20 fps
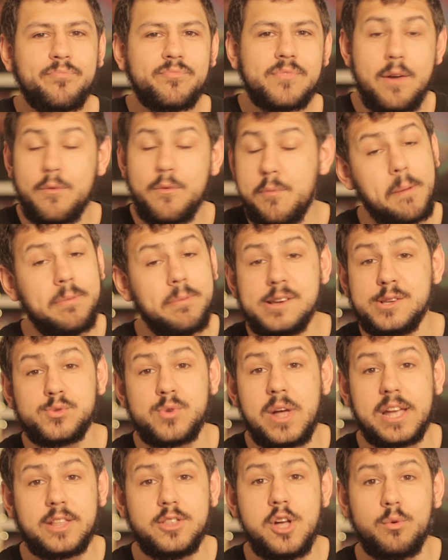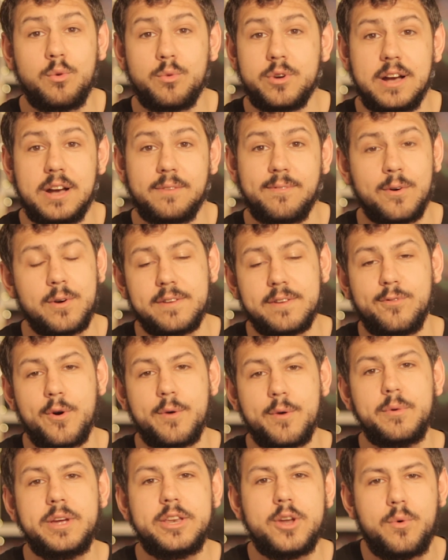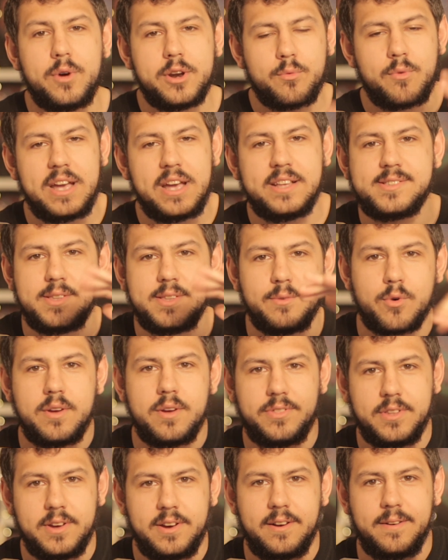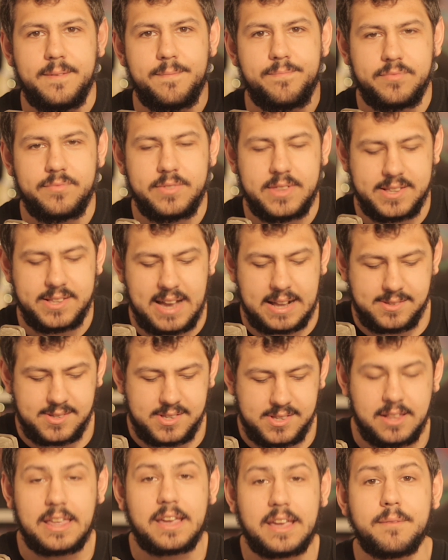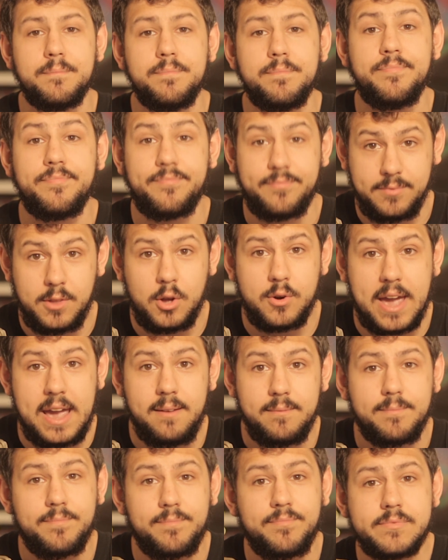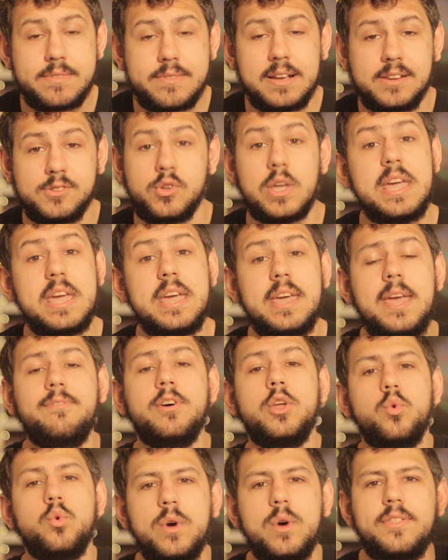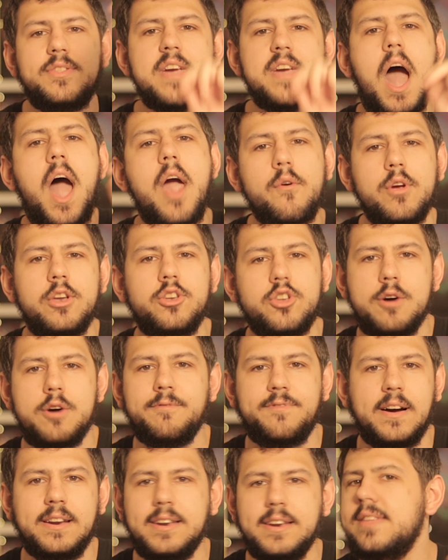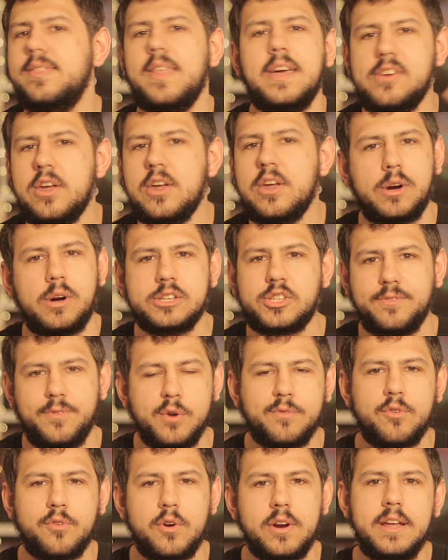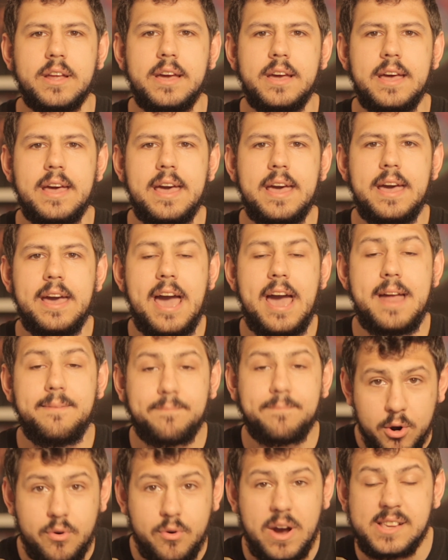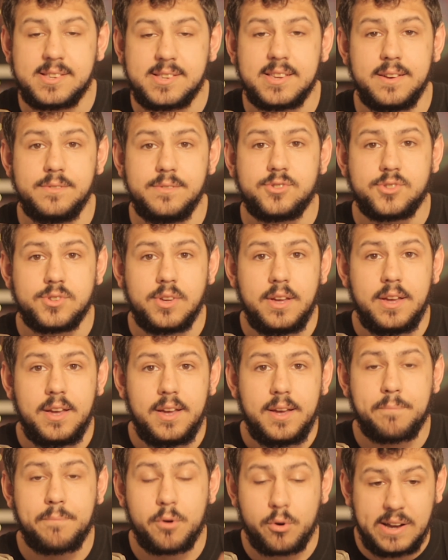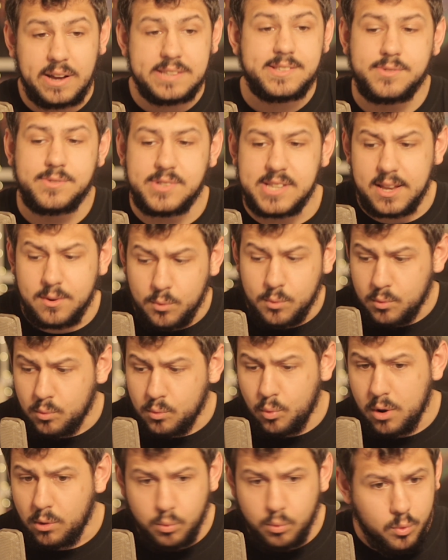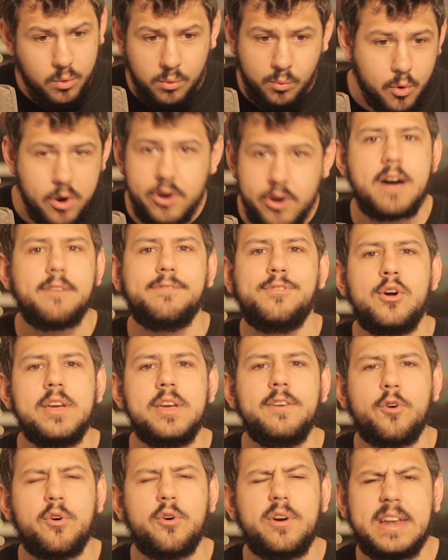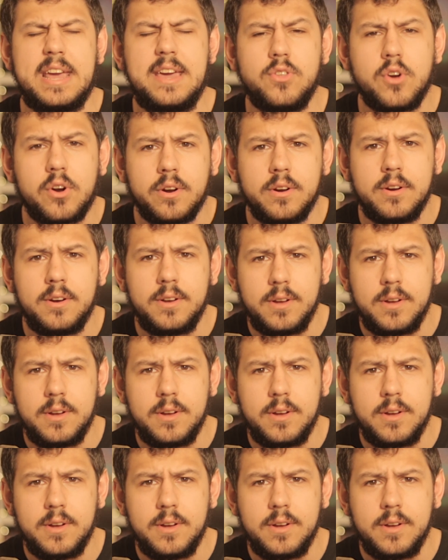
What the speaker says: And Republicans were like, no, we're not voting for it. We don't want to raise the debt ceiling. Okay? So even with the Iron Dome funding, they didn't want to vote for it. And progressives said, well, we're not voting for it either.